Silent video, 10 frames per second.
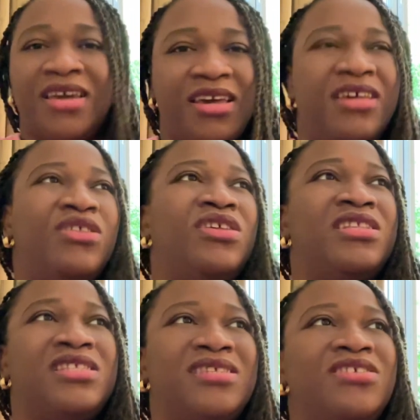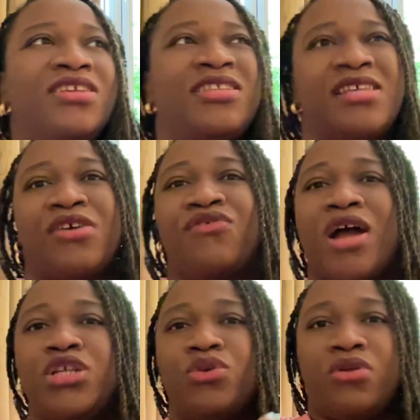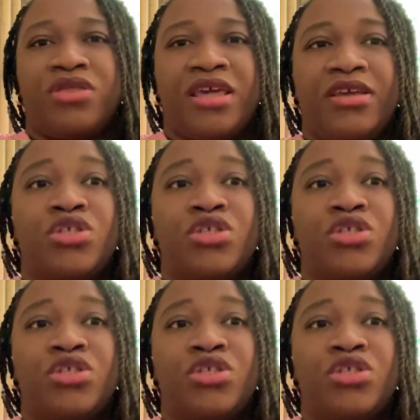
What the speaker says: It's a gradual thing.